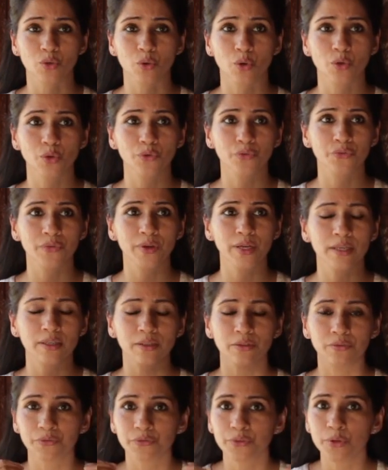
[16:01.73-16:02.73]
or you feel
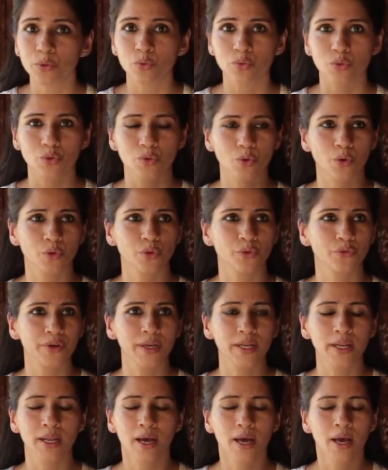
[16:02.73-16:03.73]
confused, or you
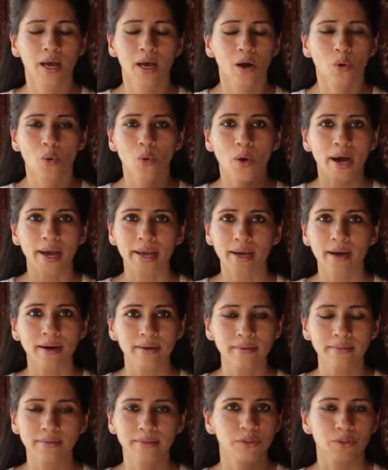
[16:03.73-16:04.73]
feel, oh, I
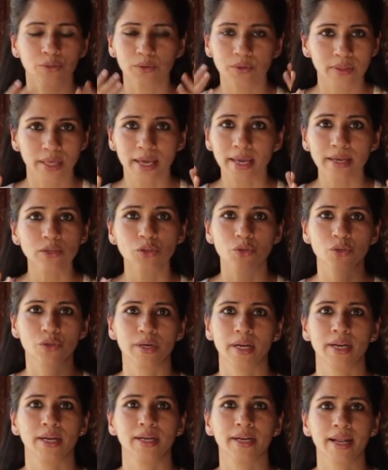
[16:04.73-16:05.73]
can't, you know, think
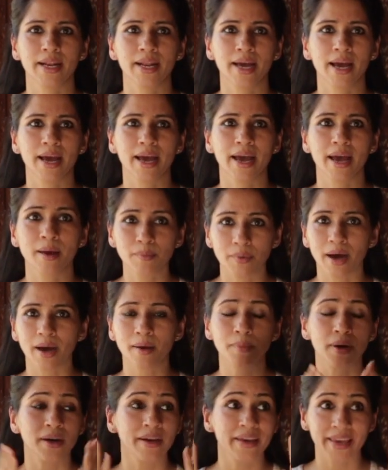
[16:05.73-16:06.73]
straight, and
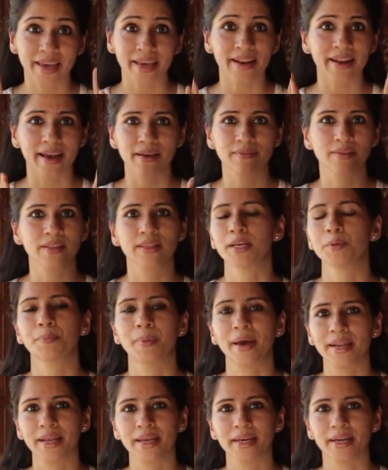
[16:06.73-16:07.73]
I'm again having that
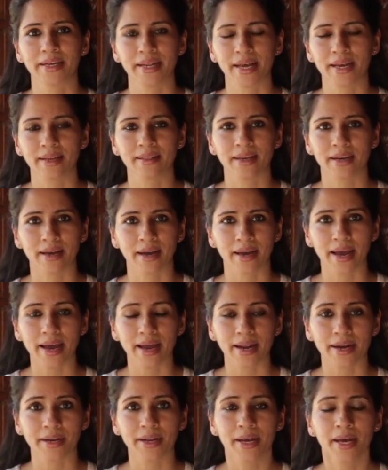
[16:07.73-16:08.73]
panic attack that I
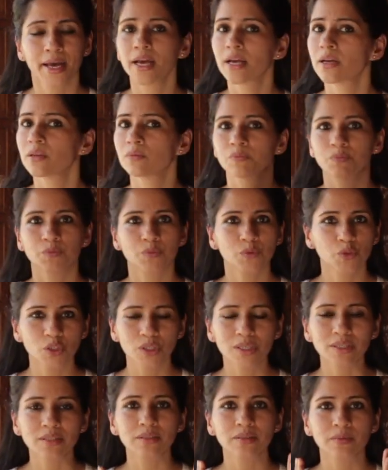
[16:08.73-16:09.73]
had.
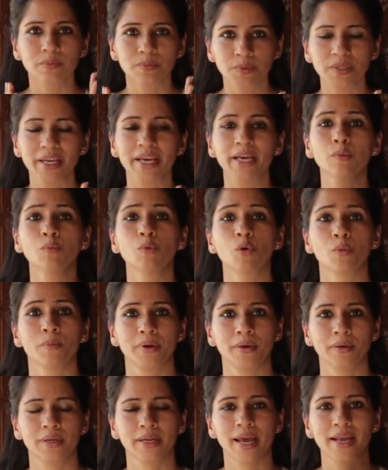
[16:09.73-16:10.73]
Just take a
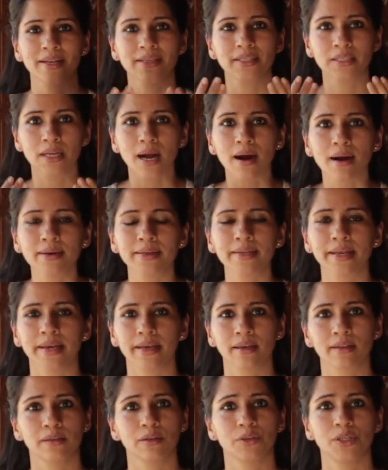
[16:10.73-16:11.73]
moment and start
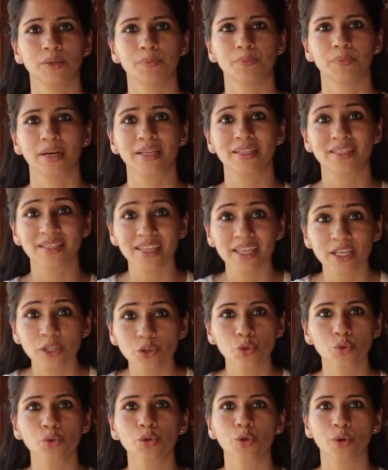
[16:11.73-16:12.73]
taking the deep breaths
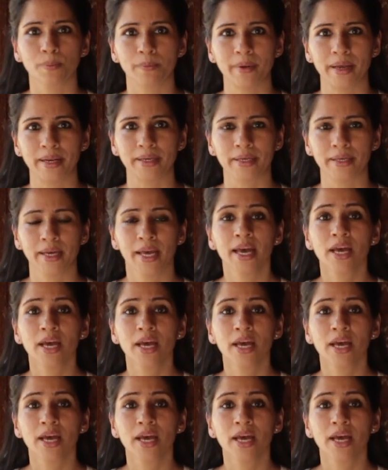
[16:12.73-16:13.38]
into your belly.